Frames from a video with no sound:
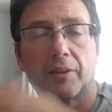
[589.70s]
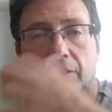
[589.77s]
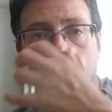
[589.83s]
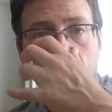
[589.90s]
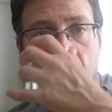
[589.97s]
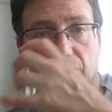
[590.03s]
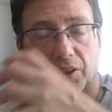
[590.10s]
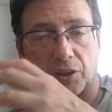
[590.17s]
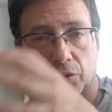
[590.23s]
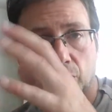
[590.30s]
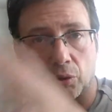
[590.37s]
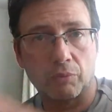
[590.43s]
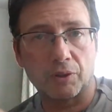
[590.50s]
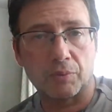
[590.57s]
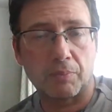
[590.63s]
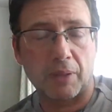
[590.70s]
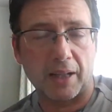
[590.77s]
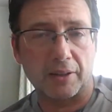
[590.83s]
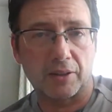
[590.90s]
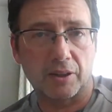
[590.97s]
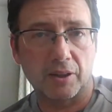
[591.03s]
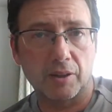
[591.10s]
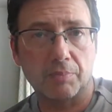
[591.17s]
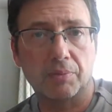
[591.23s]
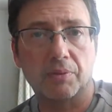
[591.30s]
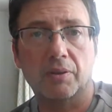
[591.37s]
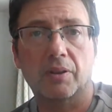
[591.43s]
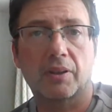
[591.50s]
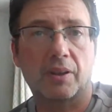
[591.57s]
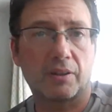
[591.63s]
so that you always buy cheap,
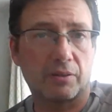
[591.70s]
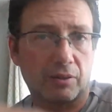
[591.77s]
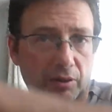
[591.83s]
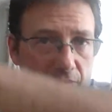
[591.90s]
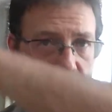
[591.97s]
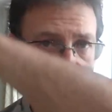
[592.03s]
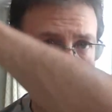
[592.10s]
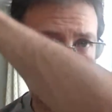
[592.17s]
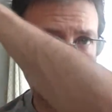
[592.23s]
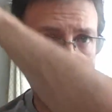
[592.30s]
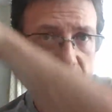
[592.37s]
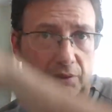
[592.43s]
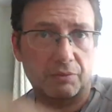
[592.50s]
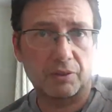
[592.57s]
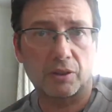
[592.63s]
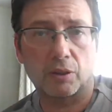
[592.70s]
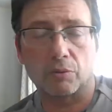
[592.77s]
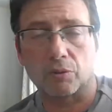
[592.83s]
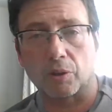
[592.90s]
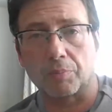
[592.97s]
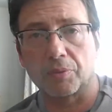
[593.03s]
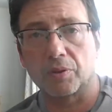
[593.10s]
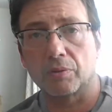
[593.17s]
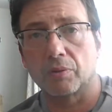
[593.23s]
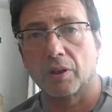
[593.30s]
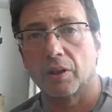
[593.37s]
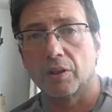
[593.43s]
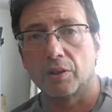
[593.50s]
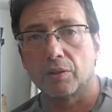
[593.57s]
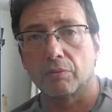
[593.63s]
and if it goes up, you
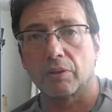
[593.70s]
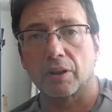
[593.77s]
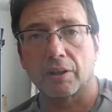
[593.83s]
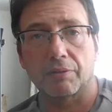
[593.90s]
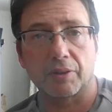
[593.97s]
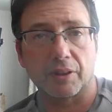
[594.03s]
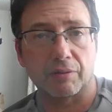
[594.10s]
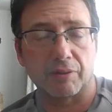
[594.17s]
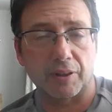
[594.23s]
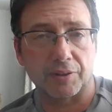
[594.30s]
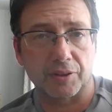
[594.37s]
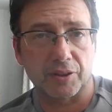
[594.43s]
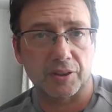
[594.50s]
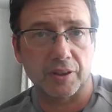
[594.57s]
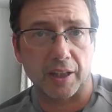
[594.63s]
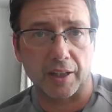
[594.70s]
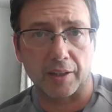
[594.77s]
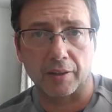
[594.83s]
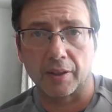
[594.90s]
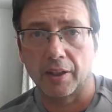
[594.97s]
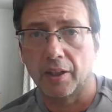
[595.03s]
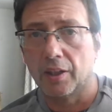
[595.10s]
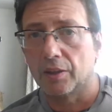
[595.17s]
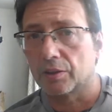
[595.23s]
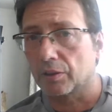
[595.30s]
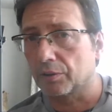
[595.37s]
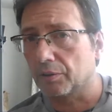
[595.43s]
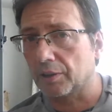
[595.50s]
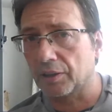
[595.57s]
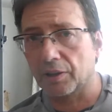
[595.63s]
will have an advantage there.
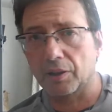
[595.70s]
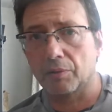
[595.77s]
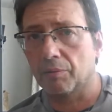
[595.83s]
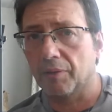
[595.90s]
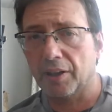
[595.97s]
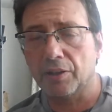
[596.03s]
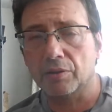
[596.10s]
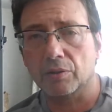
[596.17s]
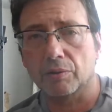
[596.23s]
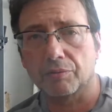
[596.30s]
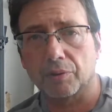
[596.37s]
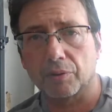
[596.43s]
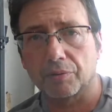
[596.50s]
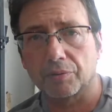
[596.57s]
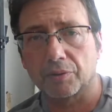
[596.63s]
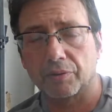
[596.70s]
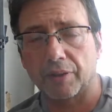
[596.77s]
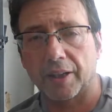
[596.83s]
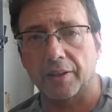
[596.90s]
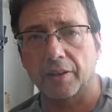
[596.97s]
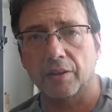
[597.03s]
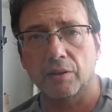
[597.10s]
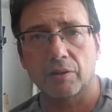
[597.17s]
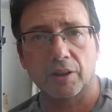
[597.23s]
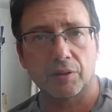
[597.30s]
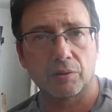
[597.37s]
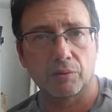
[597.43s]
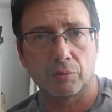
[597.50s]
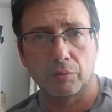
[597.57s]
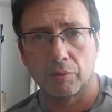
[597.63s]
So there are ways of trading. You
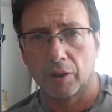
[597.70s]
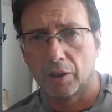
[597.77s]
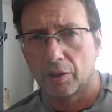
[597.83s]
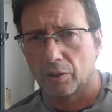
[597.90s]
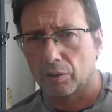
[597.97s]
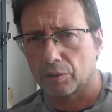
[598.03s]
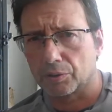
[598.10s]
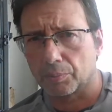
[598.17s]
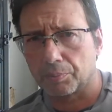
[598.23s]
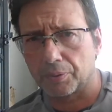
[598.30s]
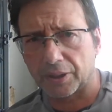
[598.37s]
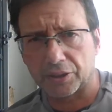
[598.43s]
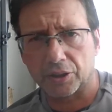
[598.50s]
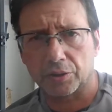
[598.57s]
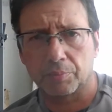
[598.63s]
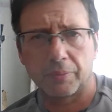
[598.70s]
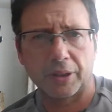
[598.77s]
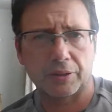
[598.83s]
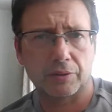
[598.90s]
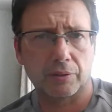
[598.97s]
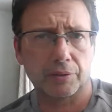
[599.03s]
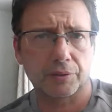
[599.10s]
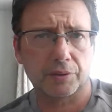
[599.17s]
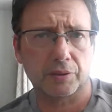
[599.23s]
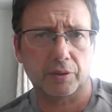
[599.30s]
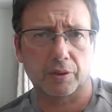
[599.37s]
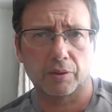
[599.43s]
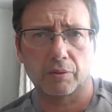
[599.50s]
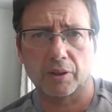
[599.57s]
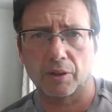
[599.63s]
can do also precious metals.
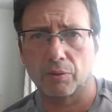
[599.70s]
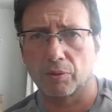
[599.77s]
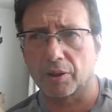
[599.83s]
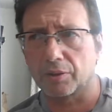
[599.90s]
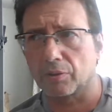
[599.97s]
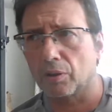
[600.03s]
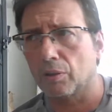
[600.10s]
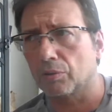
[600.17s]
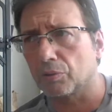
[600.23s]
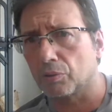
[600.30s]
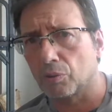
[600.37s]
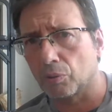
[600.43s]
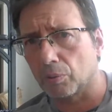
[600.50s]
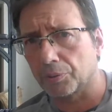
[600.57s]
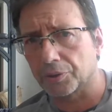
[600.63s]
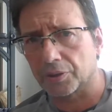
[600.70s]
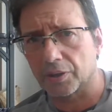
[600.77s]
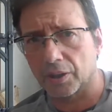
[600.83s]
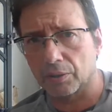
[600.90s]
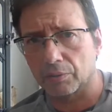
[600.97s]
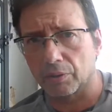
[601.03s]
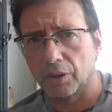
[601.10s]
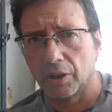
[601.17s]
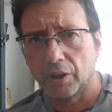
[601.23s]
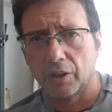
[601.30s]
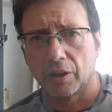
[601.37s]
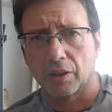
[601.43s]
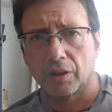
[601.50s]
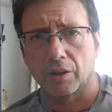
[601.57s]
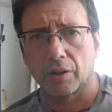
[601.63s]
You can look at, the gold is now
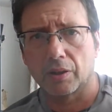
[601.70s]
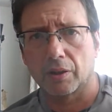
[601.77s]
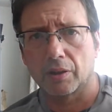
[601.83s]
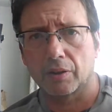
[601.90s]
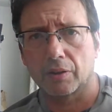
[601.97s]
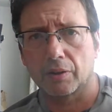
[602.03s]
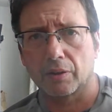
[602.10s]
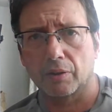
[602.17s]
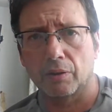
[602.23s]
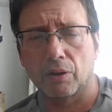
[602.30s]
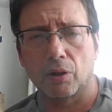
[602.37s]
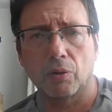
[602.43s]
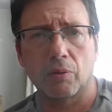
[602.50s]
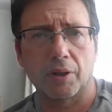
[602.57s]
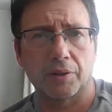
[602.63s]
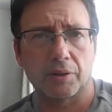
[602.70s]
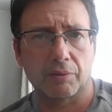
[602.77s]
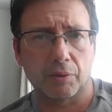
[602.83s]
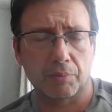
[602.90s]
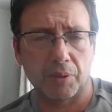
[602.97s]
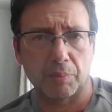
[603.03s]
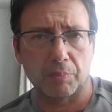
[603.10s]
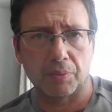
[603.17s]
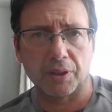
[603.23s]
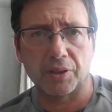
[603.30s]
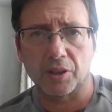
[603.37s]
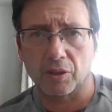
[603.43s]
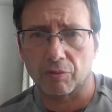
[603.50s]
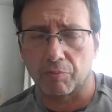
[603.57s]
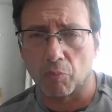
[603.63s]
low, and there will be
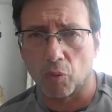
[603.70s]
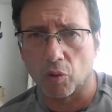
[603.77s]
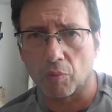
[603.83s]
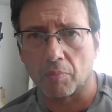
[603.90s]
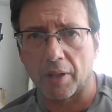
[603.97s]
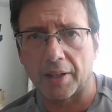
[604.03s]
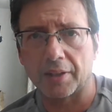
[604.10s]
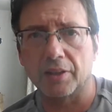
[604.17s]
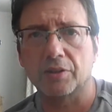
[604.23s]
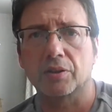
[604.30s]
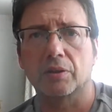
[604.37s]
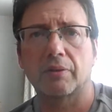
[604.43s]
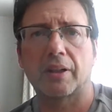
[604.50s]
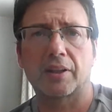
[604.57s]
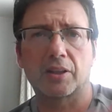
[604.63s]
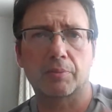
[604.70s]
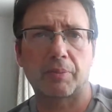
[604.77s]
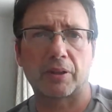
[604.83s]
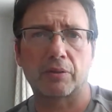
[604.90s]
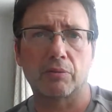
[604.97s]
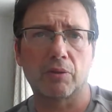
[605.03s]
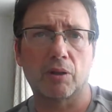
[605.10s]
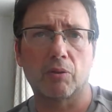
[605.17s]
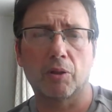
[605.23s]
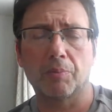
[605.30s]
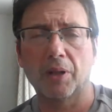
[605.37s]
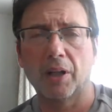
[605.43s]
printing of more money, so I expect to go up.